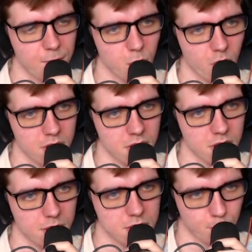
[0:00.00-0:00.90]
you want
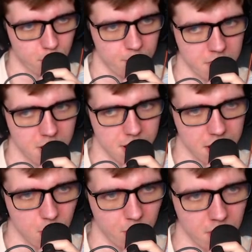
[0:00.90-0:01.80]
to support me in
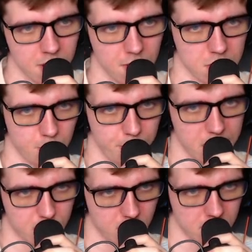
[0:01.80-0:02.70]
any way, there's a
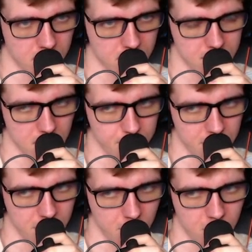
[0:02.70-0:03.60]
Patreon link down
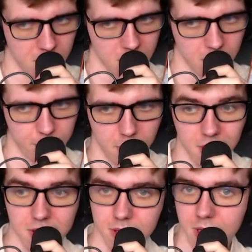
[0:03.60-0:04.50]
below. If you're not
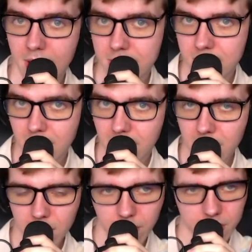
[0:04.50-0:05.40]
into that,
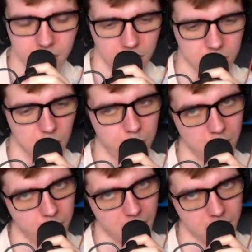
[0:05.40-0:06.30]
there's also a
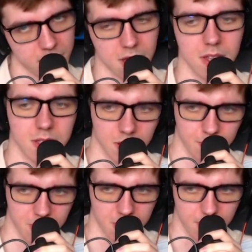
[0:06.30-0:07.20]
PayPal link down
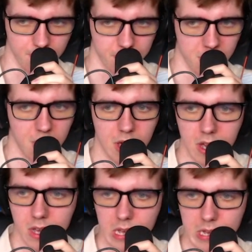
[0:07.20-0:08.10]
below.
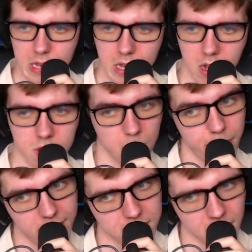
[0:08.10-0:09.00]
Also
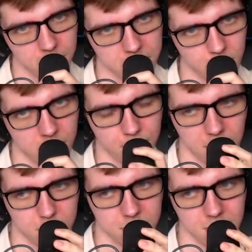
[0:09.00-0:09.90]
Bandcamp as well, if you're
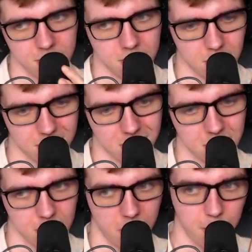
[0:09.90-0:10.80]
interested to listen
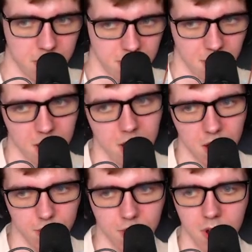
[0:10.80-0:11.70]
to my music and
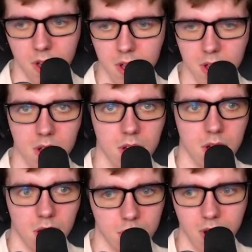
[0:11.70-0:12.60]
other
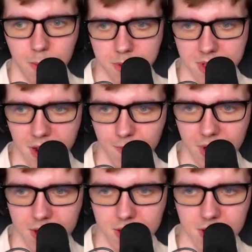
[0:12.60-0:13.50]
albums that I've
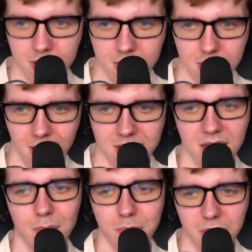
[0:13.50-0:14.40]
made. It's
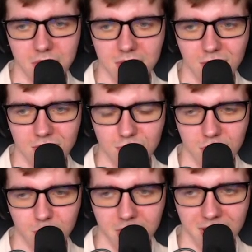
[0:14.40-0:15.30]
not muted, don't trick
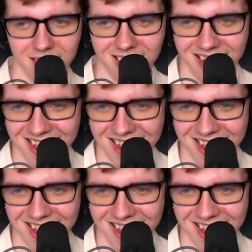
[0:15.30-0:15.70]
me again.